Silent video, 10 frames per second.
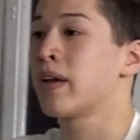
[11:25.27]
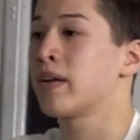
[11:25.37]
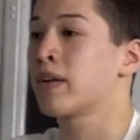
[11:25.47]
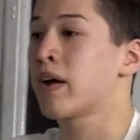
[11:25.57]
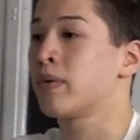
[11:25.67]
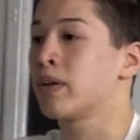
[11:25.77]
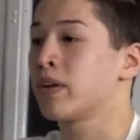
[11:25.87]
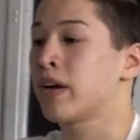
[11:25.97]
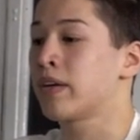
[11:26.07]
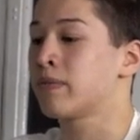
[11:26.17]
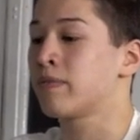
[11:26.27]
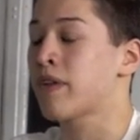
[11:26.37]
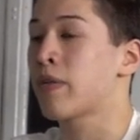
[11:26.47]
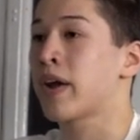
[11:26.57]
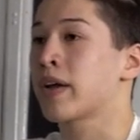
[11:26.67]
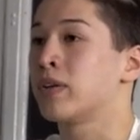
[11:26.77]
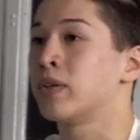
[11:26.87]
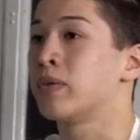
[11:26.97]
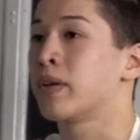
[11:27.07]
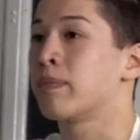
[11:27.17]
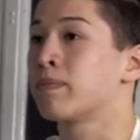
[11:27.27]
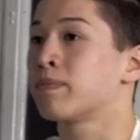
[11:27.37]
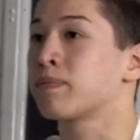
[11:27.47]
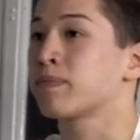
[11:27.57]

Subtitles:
and I found that I could do them.